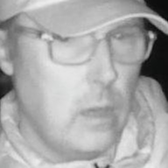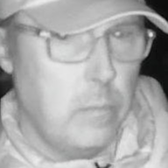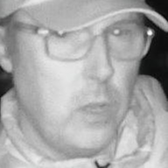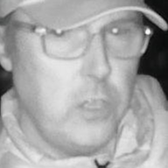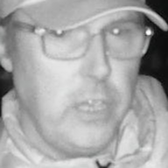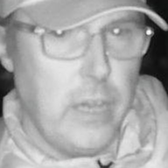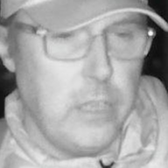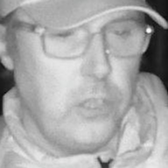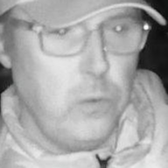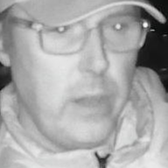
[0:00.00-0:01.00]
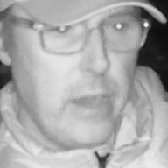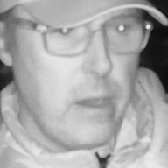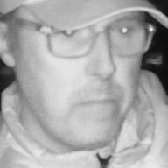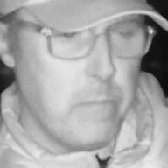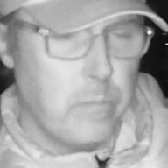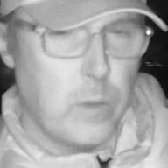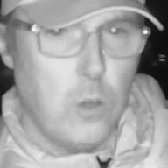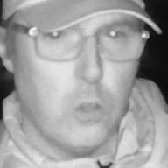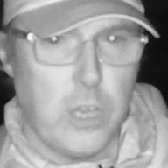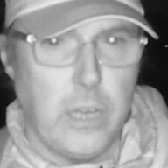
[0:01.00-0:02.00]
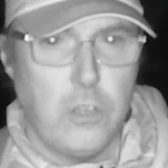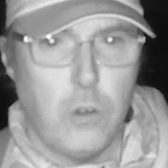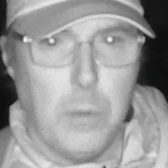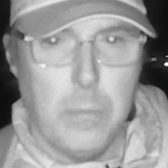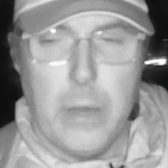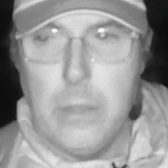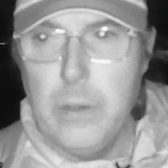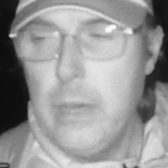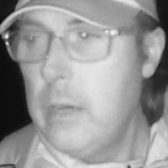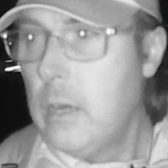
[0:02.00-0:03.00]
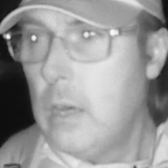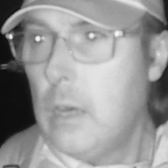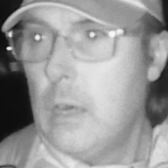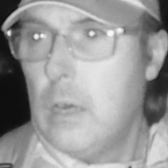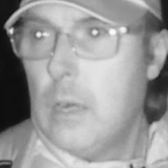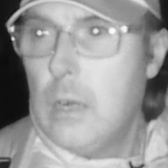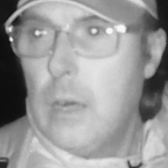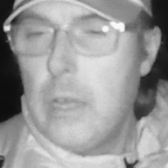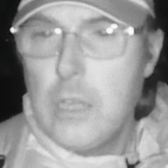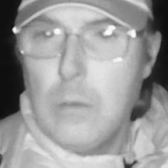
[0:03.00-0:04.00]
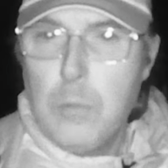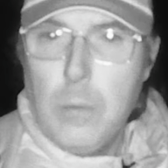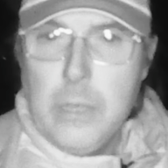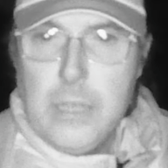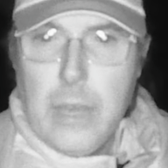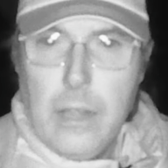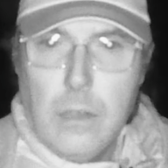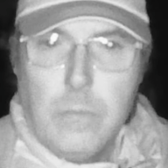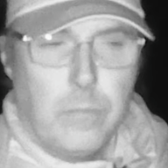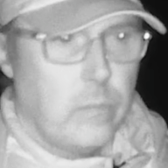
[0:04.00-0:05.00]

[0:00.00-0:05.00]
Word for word: I'm not here to um, cause any trouble, by the way. As you can probably tell.